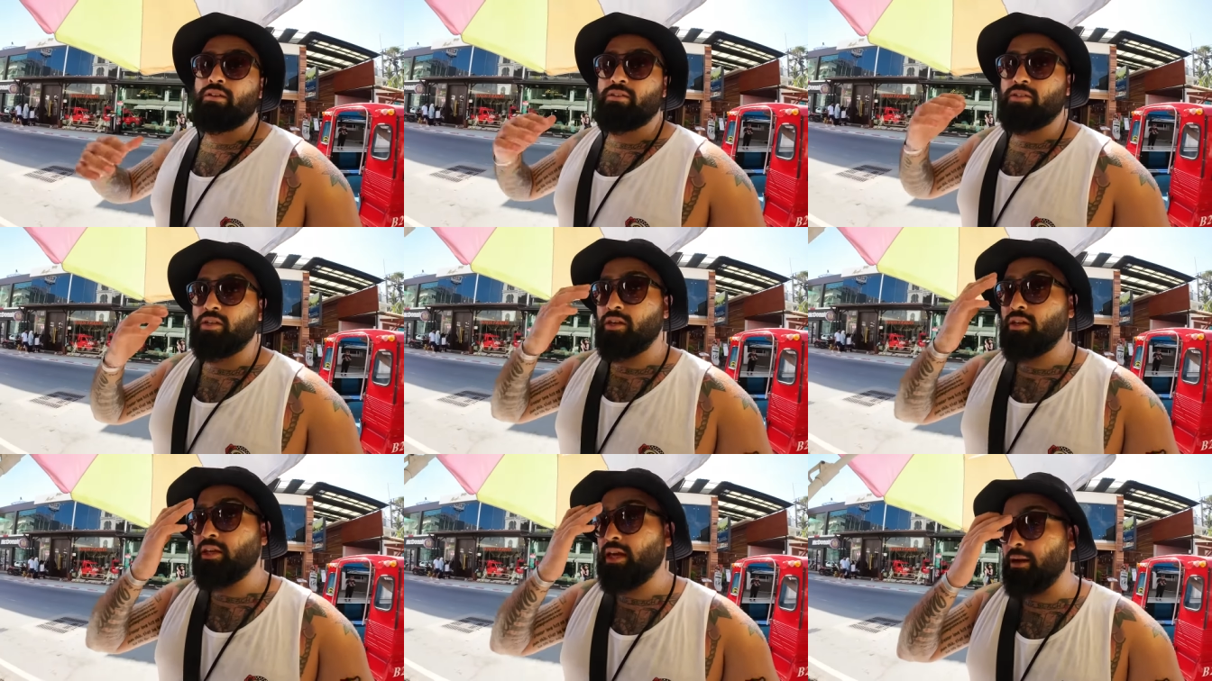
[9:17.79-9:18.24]

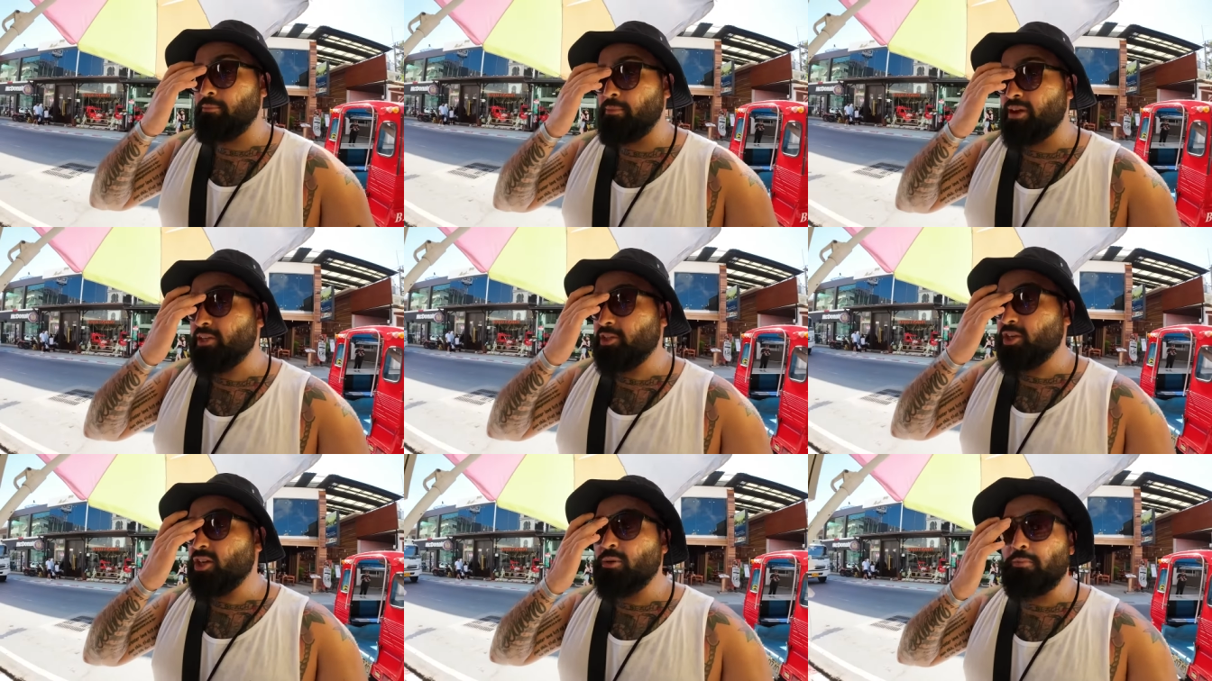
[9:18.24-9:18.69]
So you got to
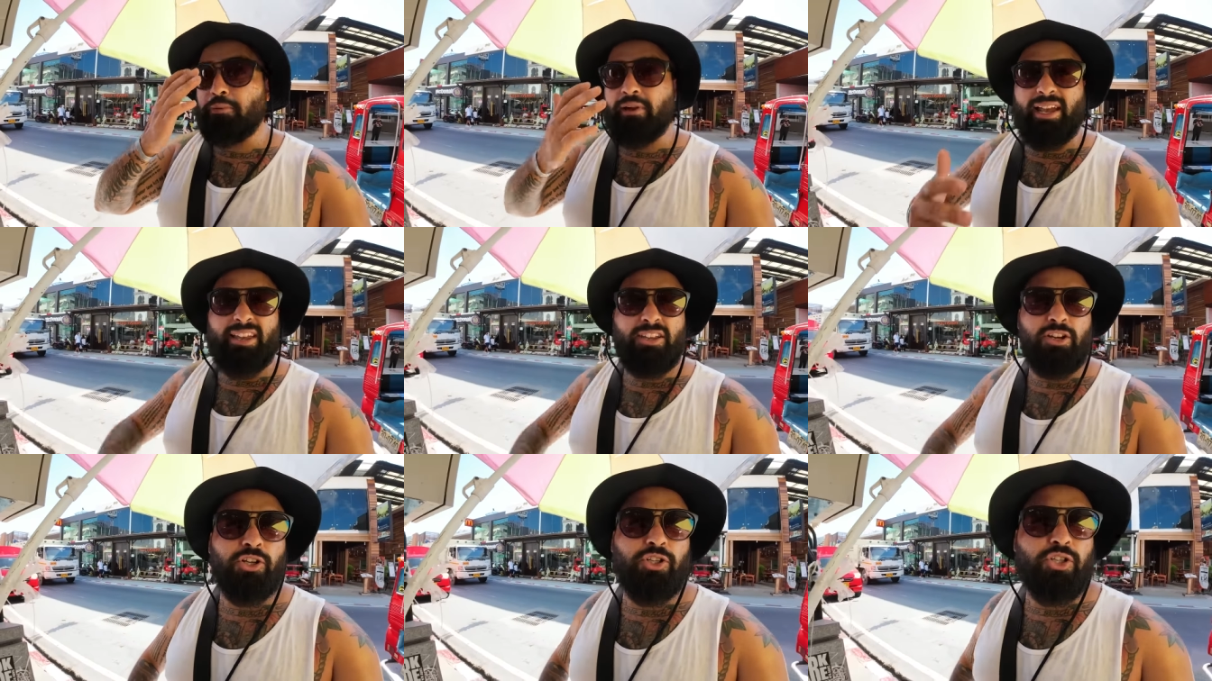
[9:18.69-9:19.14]
make sure you
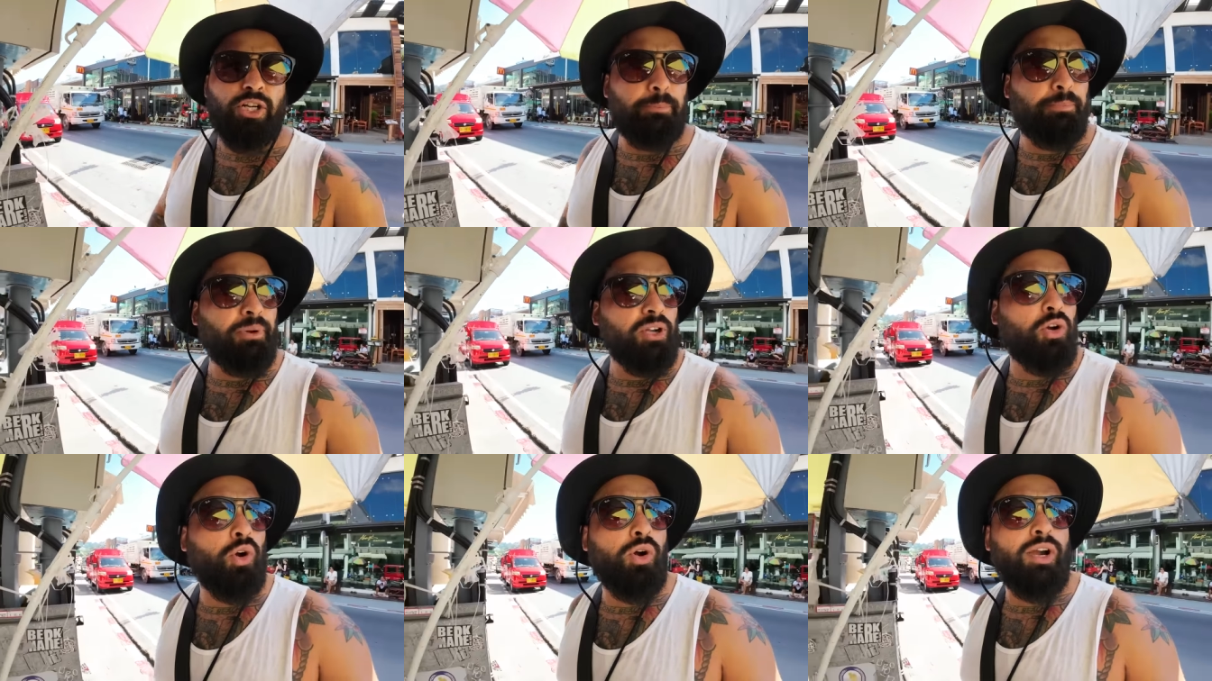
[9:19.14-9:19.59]
plan your trip
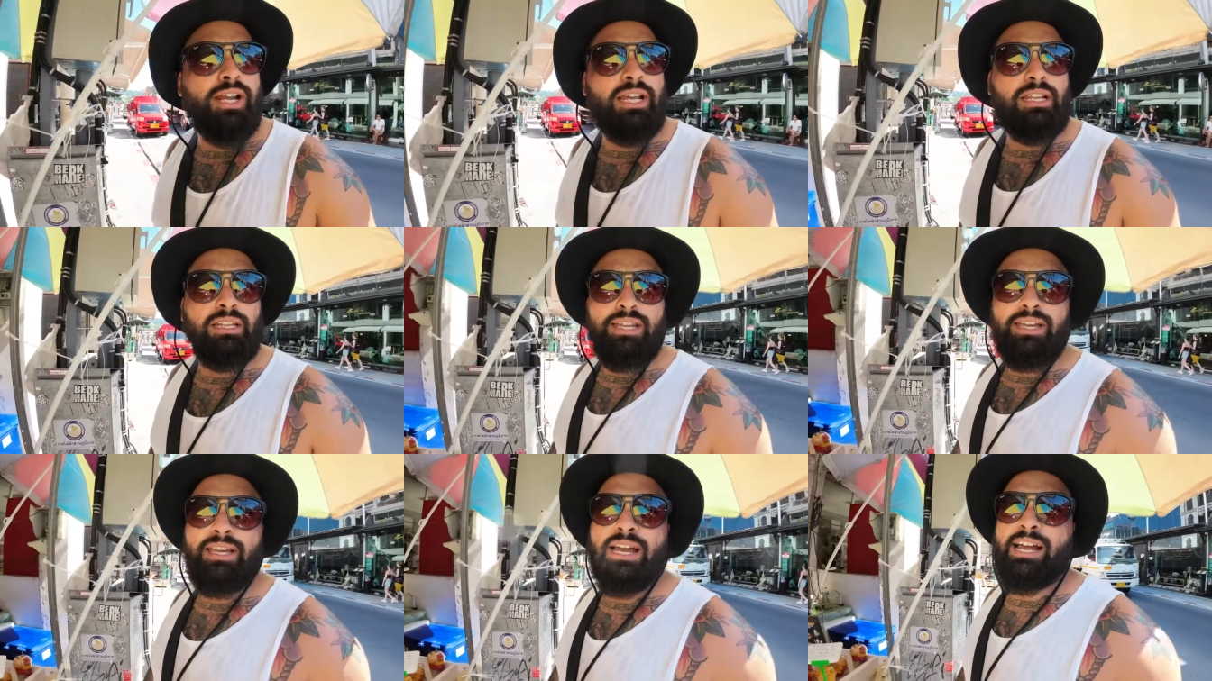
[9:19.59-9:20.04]

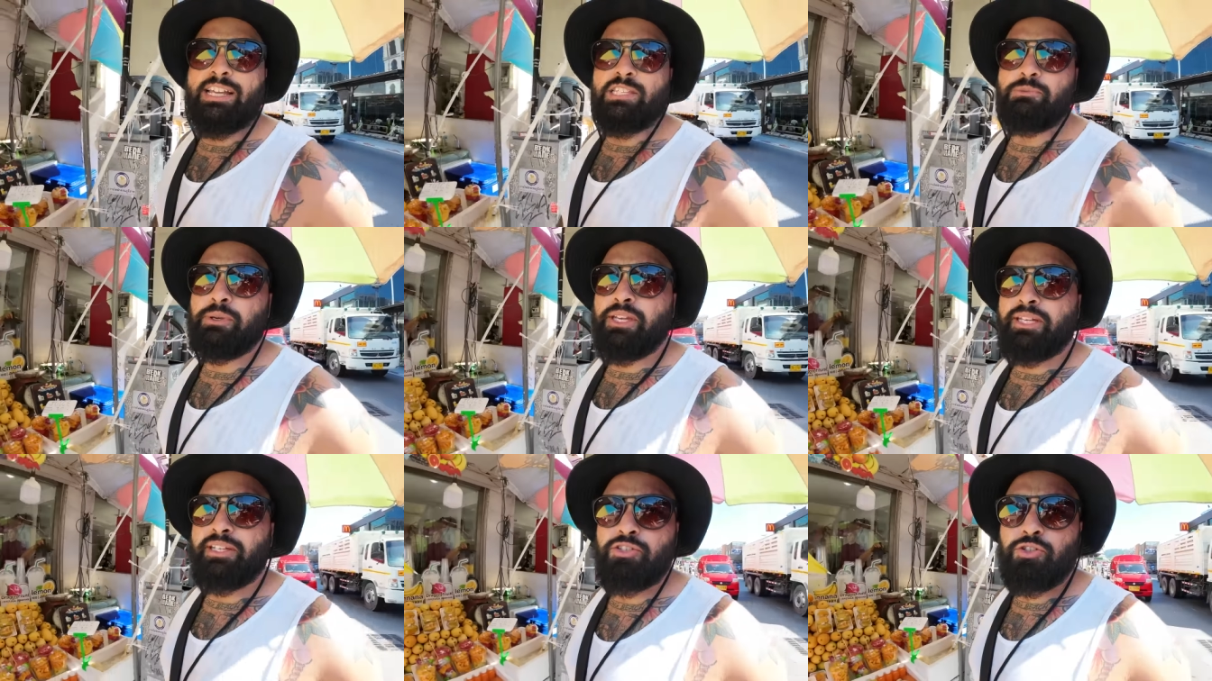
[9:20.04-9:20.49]
accordingly, guys,
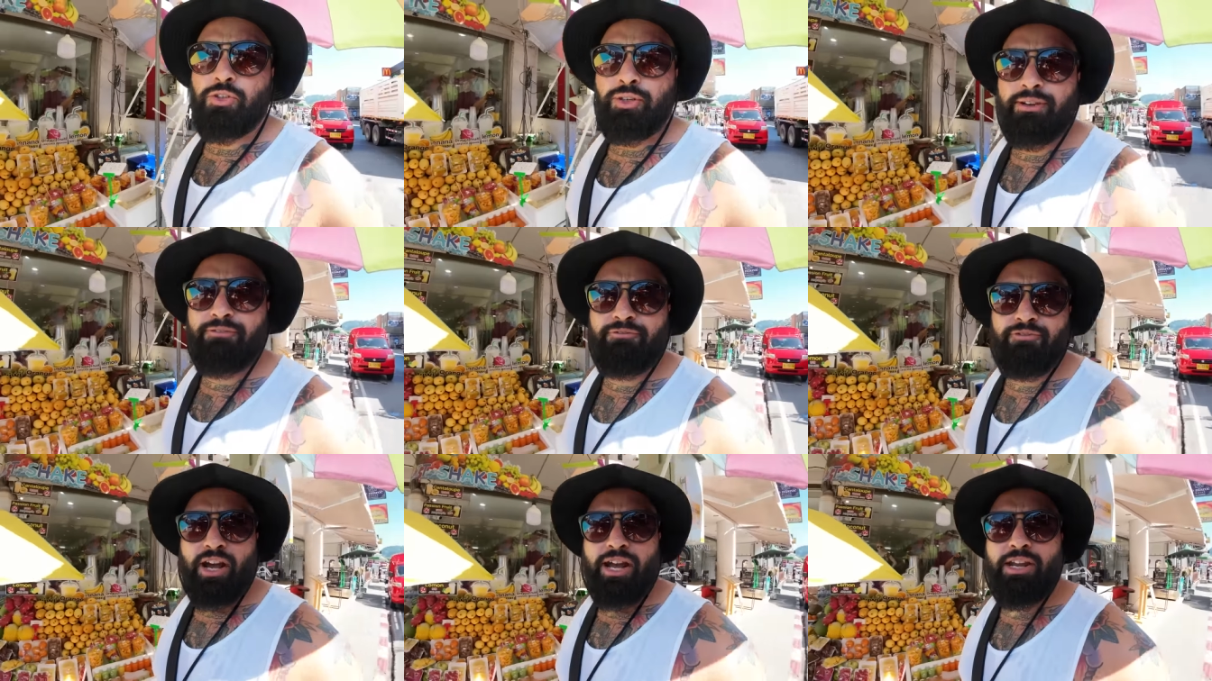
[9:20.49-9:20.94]
because you
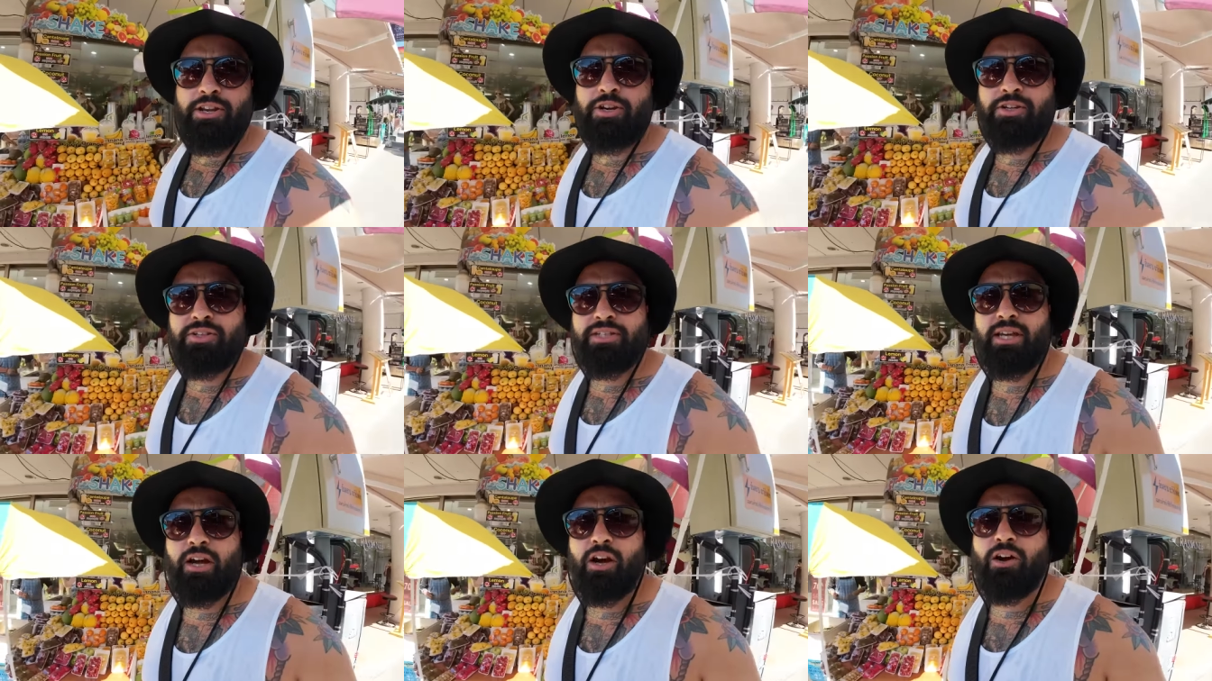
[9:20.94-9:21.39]
can find
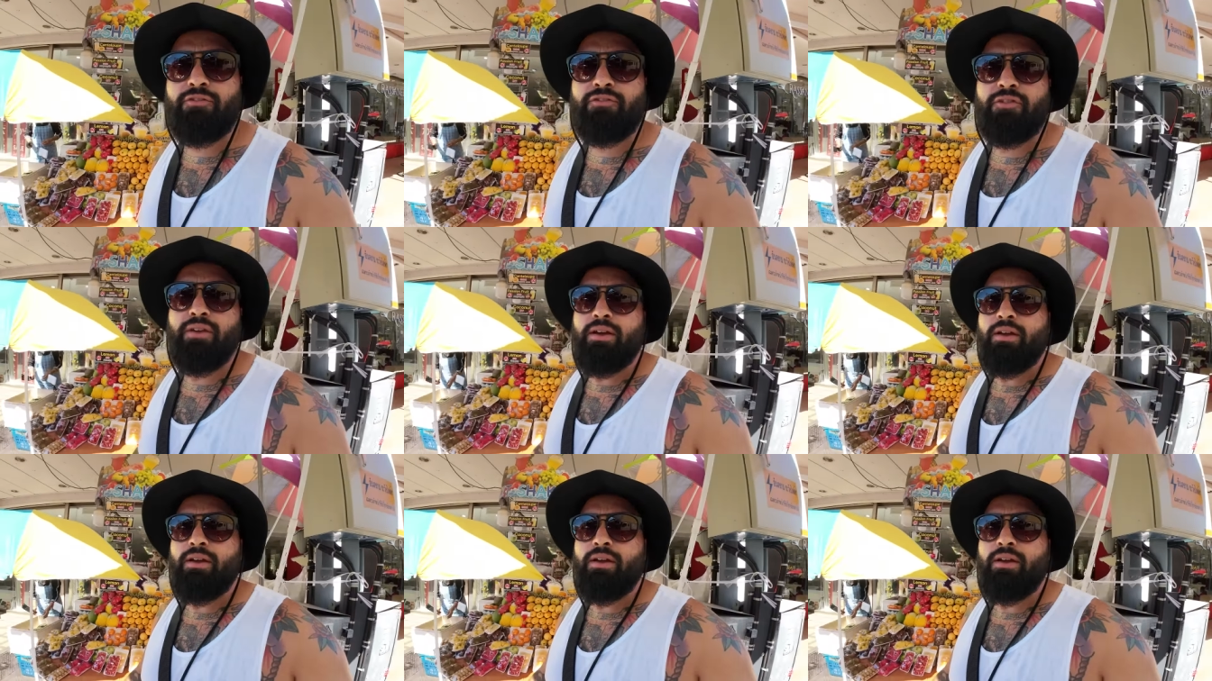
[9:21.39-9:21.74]
yourself